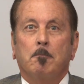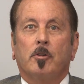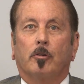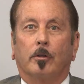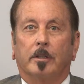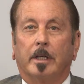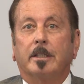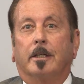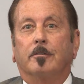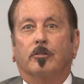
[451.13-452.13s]
so that they
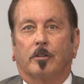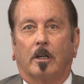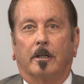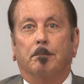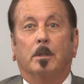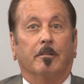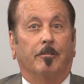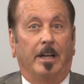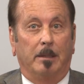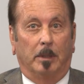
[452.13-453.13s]
can start up their
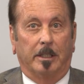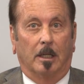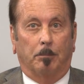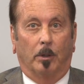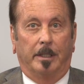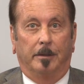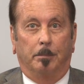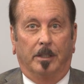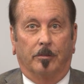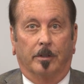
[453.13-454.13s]
family-operated
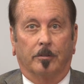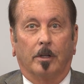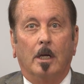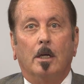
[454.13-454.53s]
business,